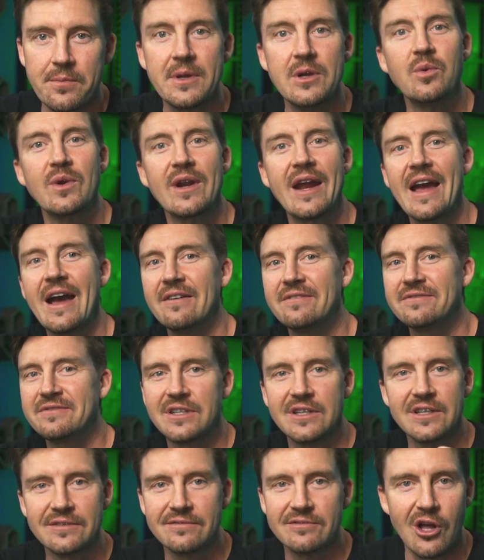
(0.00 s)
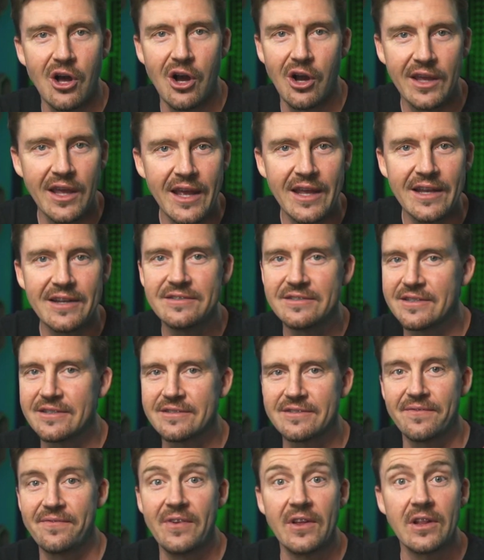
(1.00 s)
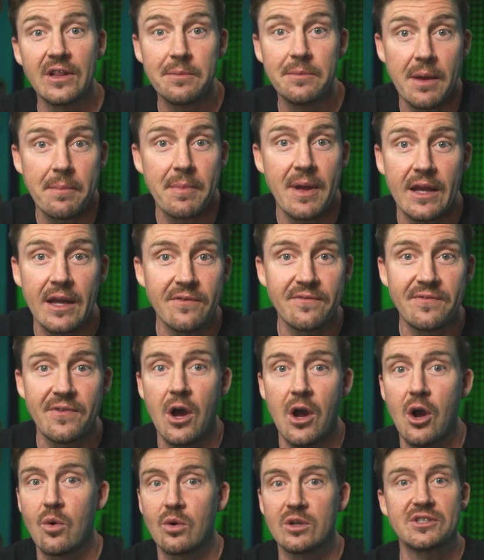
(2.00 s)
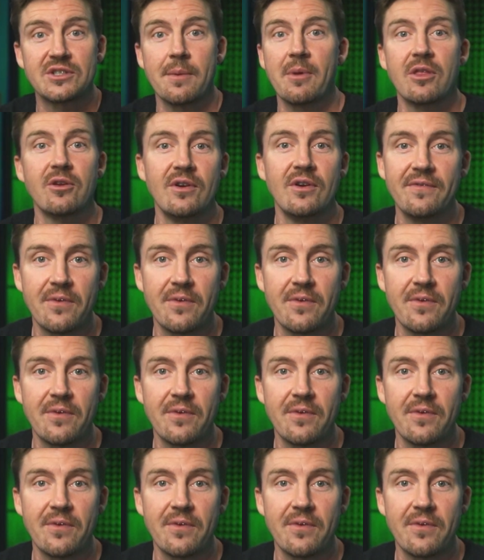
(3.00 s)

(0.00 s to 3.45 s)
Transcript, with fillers: me when I have to log in, fill in my bank info or some other